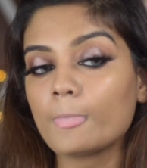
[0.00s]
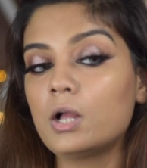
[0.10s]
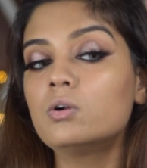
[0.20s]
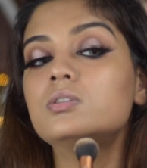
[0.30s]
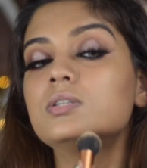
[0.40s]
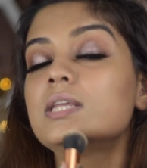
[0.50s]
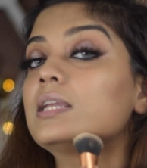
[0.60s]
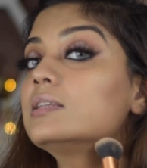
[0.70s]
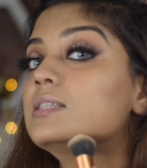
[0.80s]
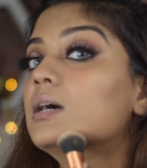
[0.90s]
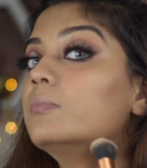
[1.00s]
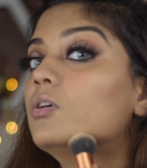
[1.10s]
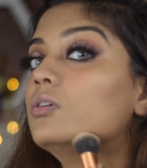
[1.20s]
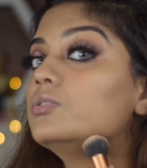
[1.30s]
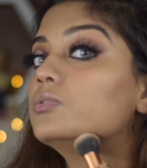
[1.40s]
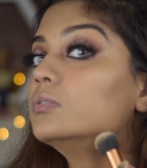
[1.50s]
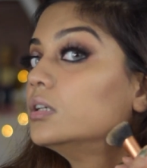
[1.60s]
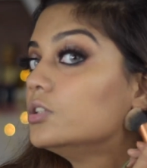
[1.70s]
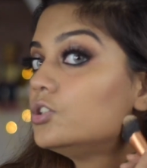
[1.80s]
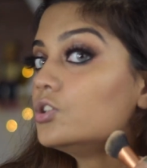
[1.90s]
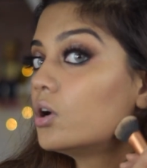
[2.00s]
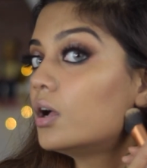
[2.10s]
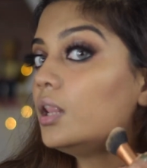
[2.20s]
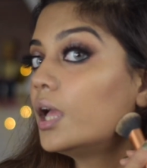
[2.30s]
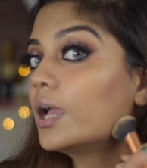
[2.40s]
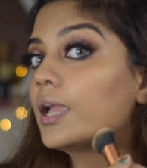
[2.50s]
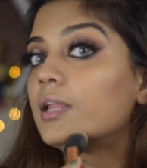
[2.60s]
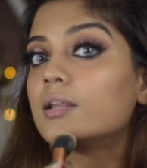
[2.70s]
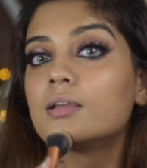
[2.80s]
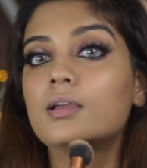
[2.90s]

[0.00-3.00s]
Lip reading: Also taking some onto the jawline.